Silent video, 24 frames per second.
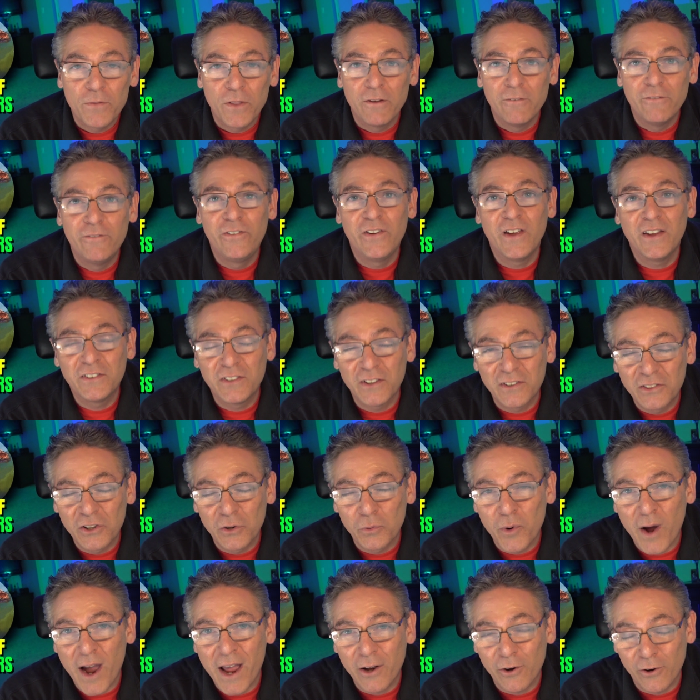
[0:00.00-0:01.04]
Visit the
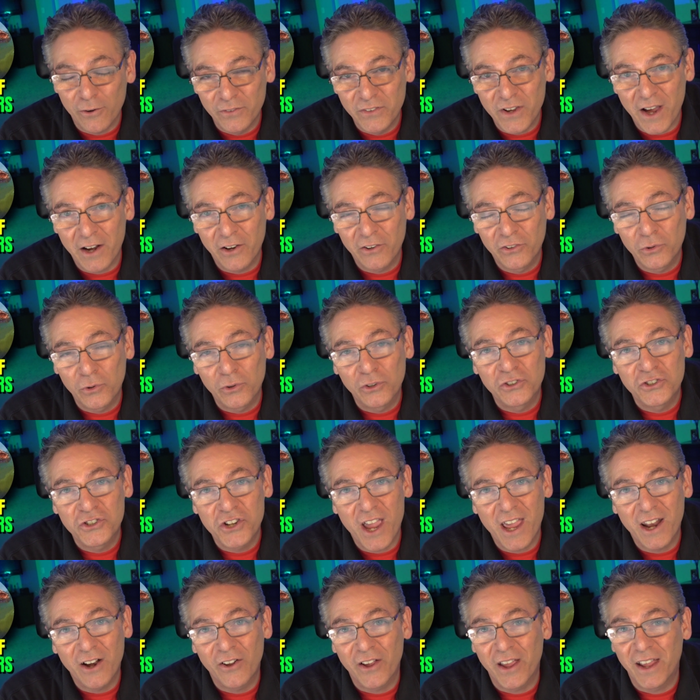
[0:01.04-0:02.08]
Rider of Dinosaurs channel